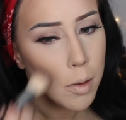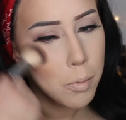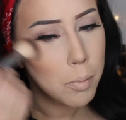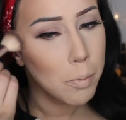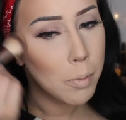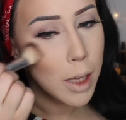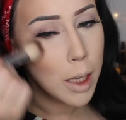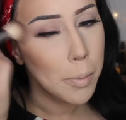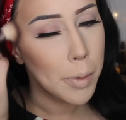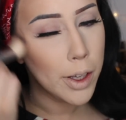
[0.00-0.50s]

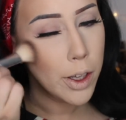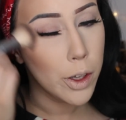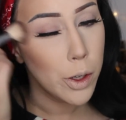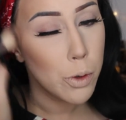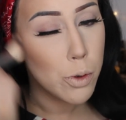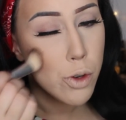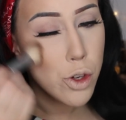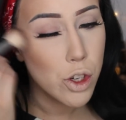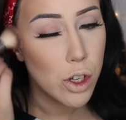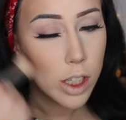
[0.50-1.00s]
maybe
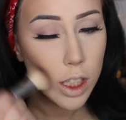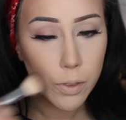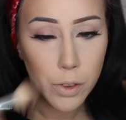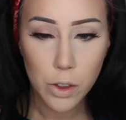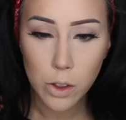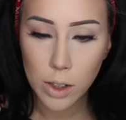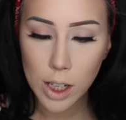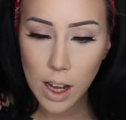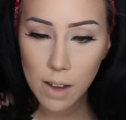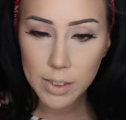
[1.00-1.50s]
you should if
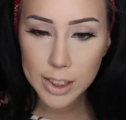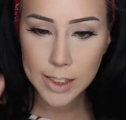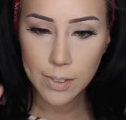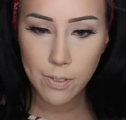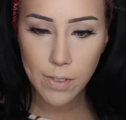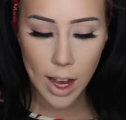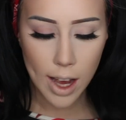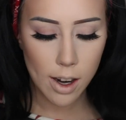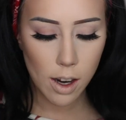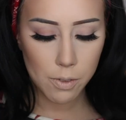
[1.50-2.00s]
you don't have as
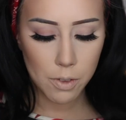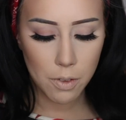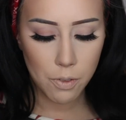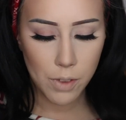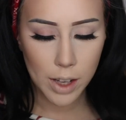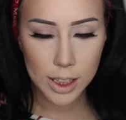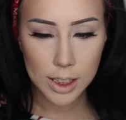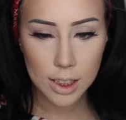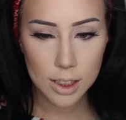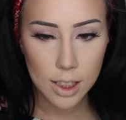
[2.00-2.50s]
fat of a
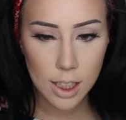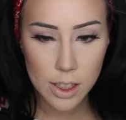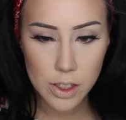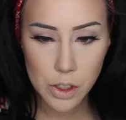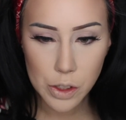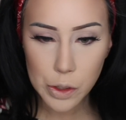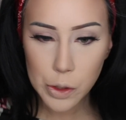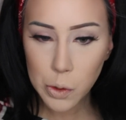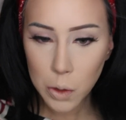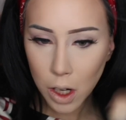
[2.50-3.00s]
face as I
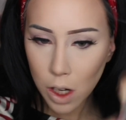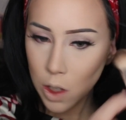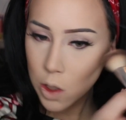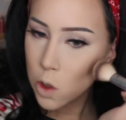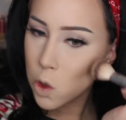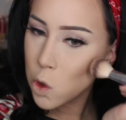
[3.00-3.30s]
do.